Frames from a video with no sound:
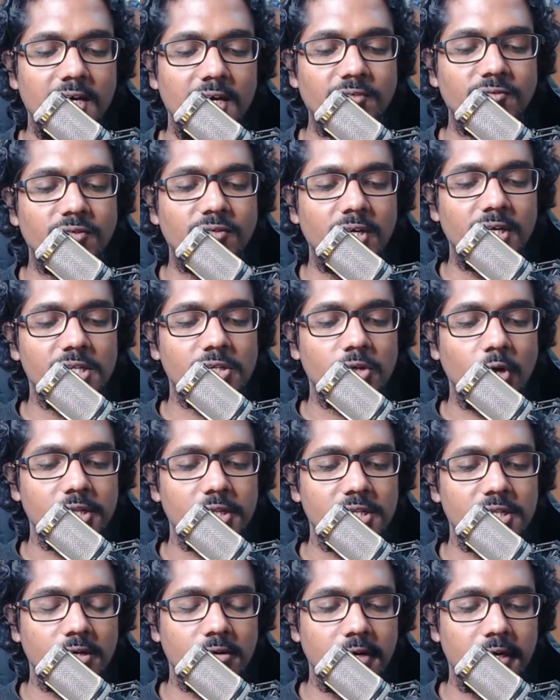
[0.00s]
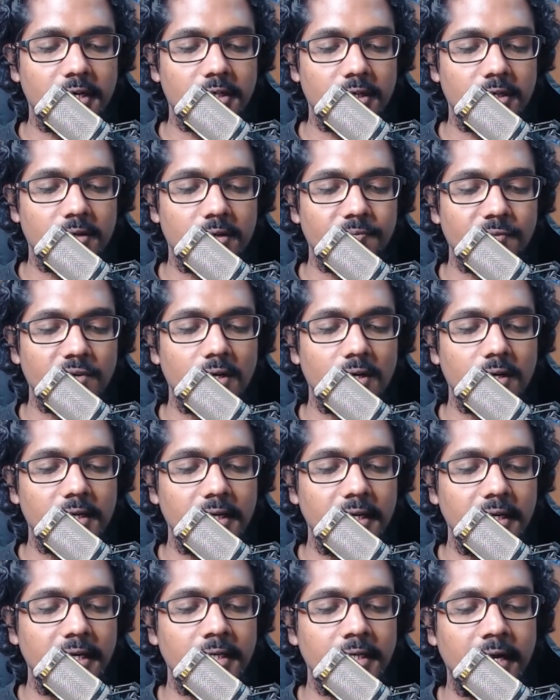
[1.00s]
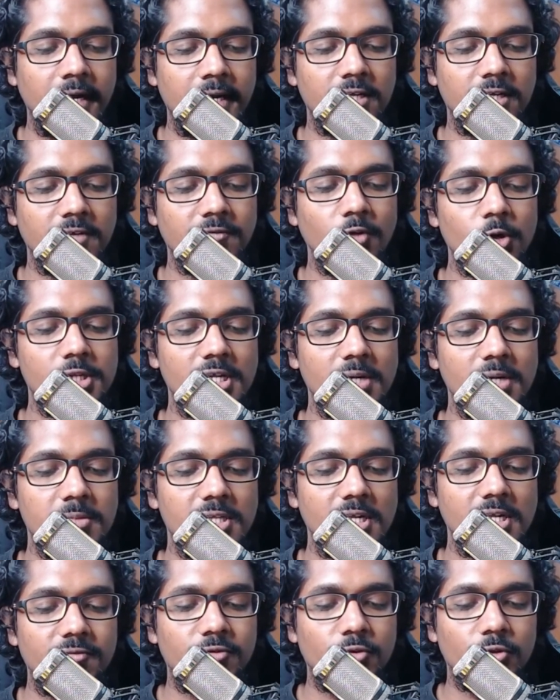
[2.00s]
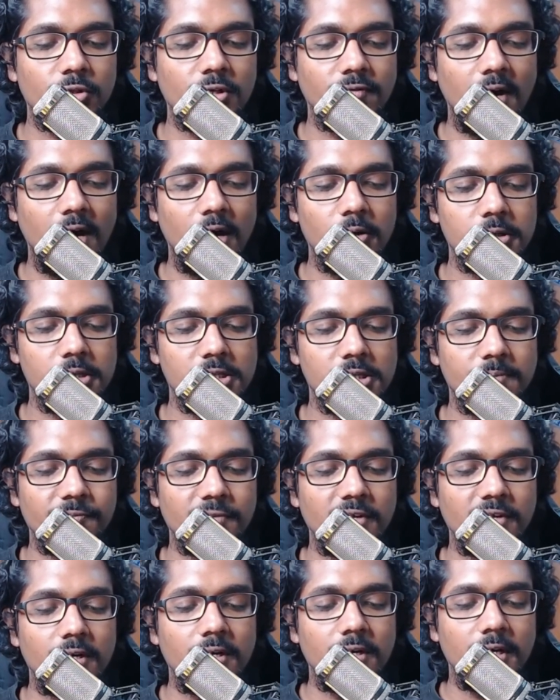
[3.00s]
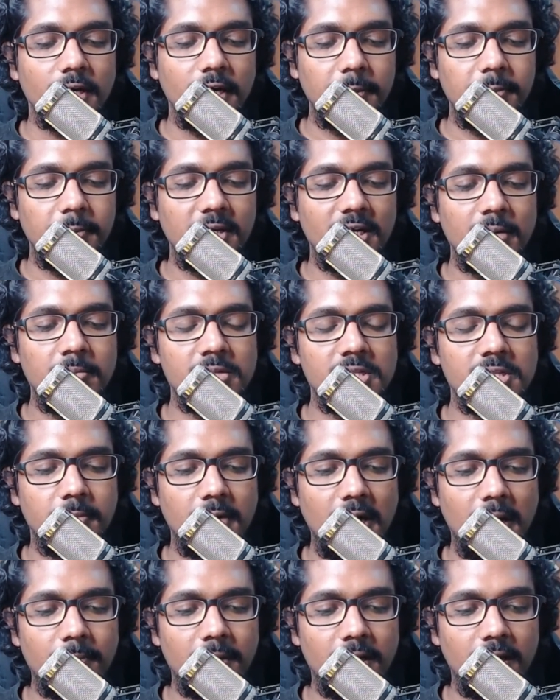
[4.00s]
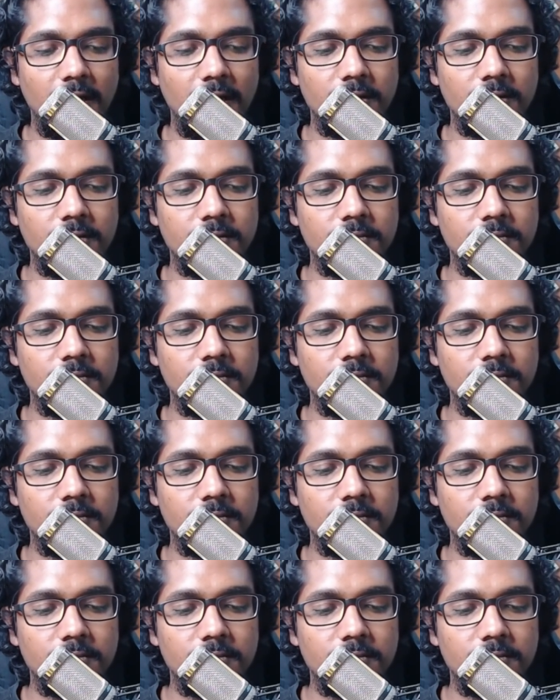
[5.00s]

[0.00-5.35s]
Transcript: If he is consecrated, clean, and devotes himself to the vows, he becomes a Brahmana.